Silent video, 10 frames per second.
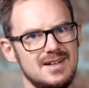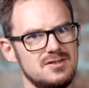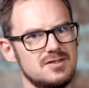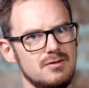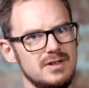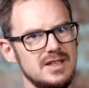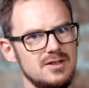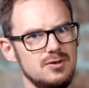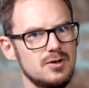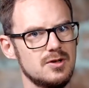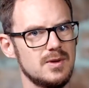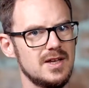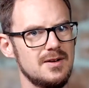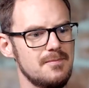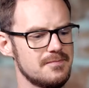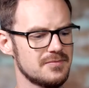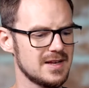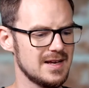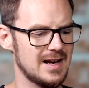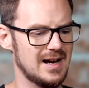I just got really annoyed with it,
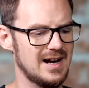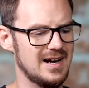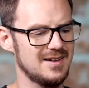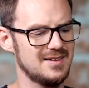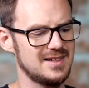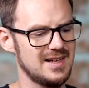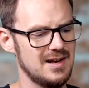and